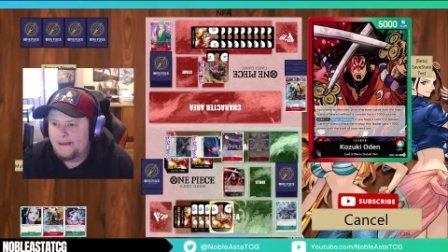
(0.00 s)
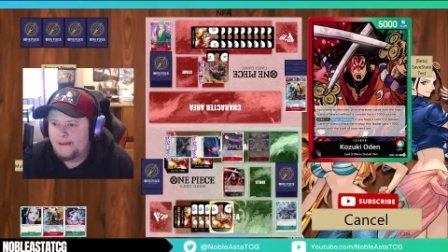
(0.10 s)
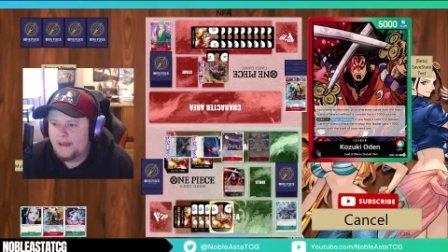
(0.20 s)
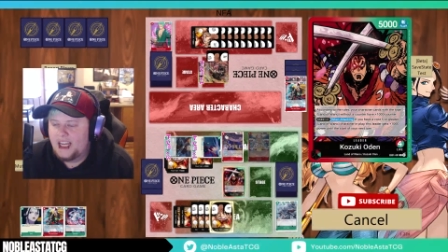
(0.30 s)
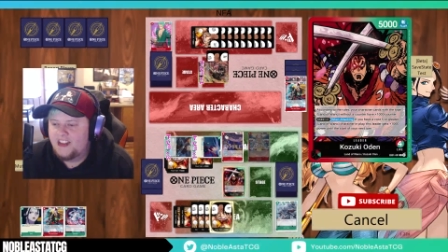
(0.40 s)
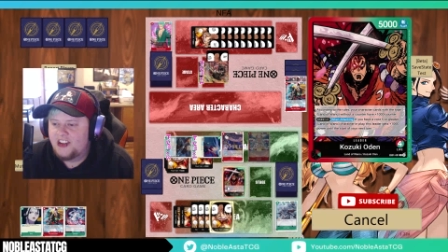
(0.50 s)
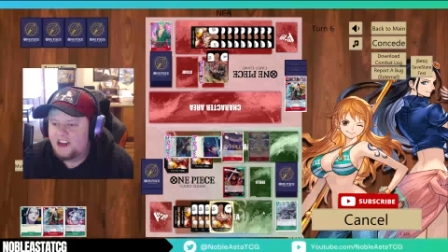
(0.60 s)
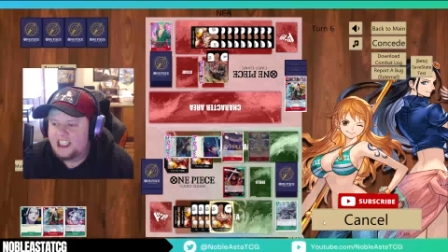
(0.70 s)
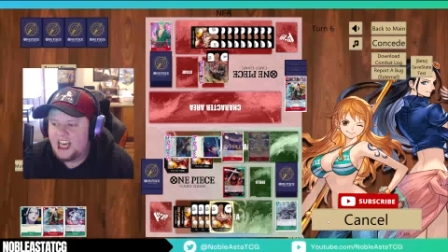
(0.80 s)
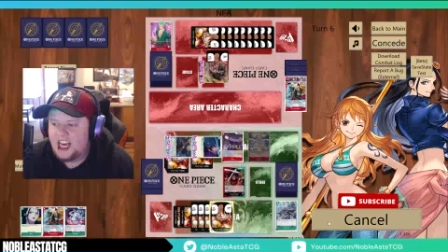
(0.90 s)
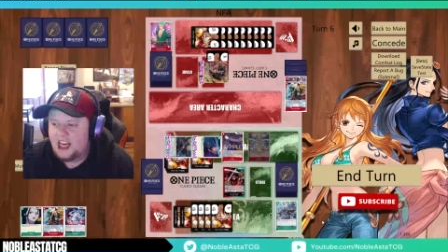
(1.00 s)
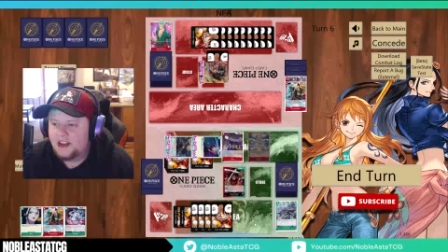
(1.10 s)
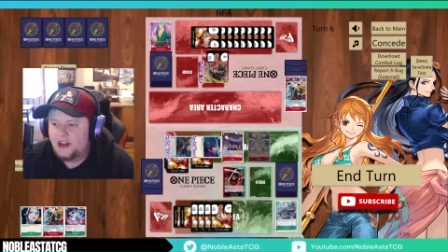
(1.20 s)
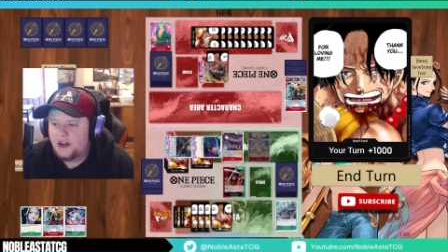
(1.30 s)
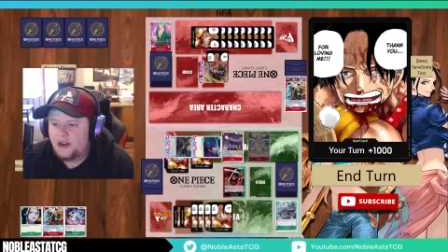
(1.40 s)
I'd have to attack,
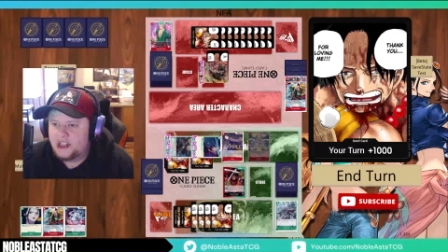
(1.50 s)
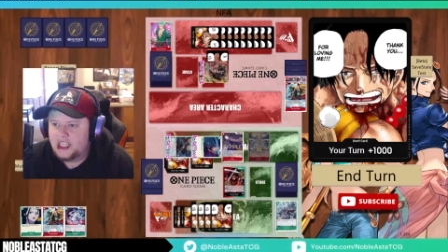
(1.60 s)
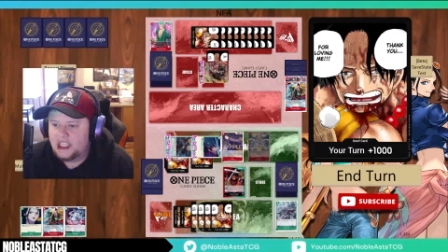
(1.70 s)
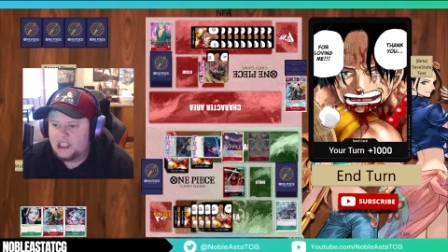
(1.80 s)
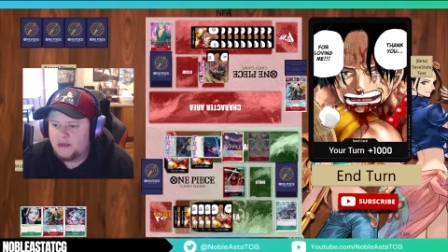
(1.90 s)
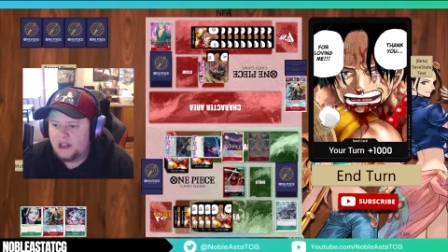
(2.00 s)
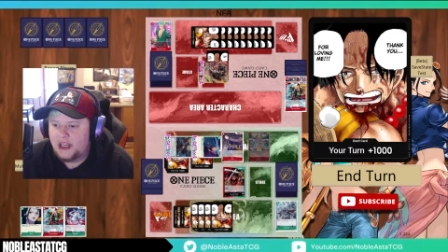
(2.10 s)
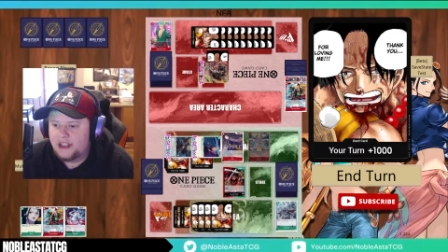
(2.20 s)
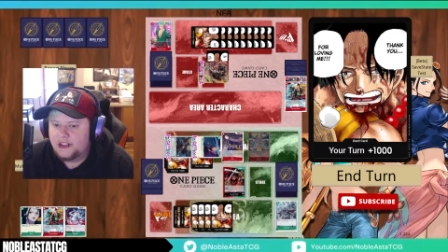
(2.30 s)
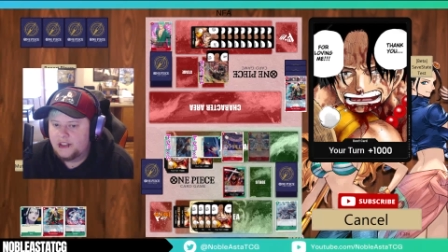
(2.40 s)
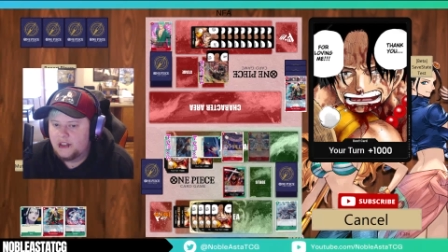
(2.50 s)
though, to get the plus.